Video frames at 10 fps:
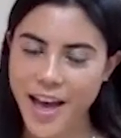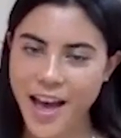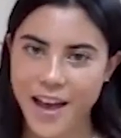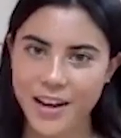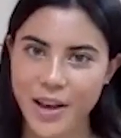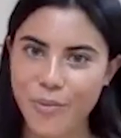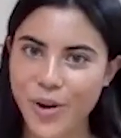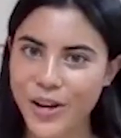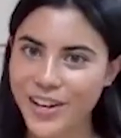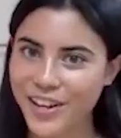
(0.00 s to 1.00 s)
And I
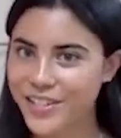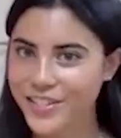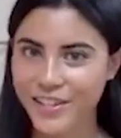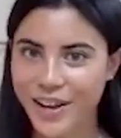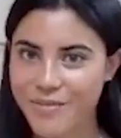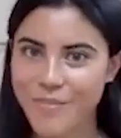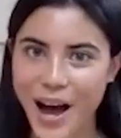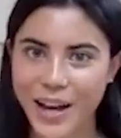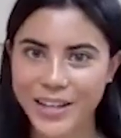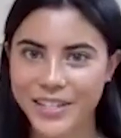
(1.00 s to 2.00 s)
want us to come
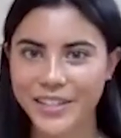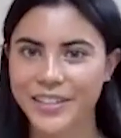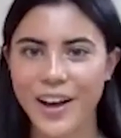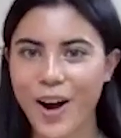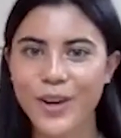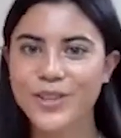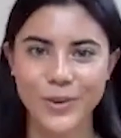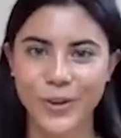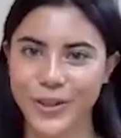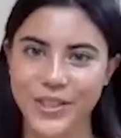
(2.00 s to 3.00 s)
back to our
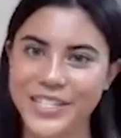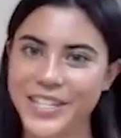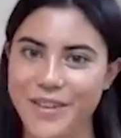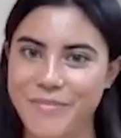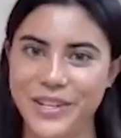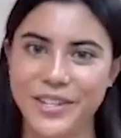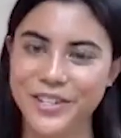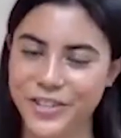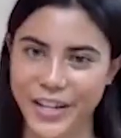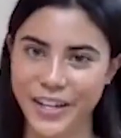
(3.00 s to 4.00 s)
soul in the denim
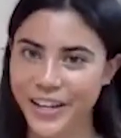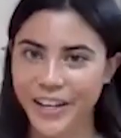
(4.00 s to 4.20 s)
industry.